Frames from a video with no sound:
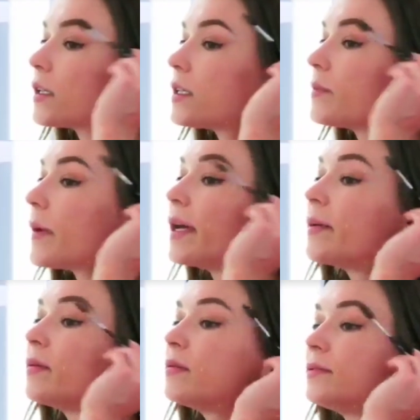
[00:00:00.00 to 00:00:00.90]
got this,
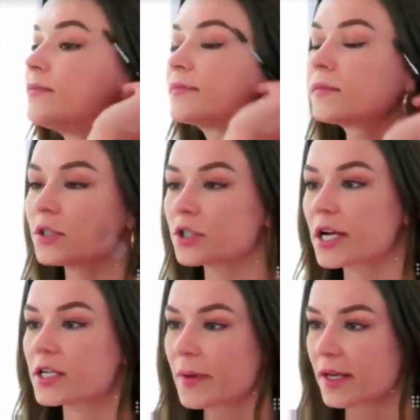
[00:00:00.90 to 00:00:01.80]
babe. You
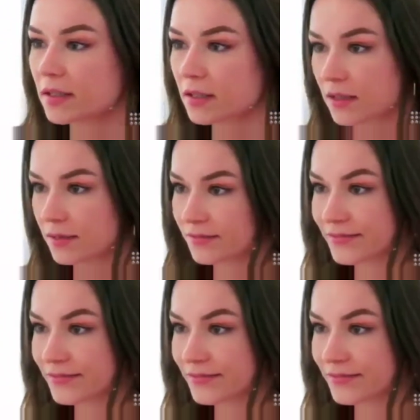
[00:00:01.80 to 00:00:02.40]
tried your best.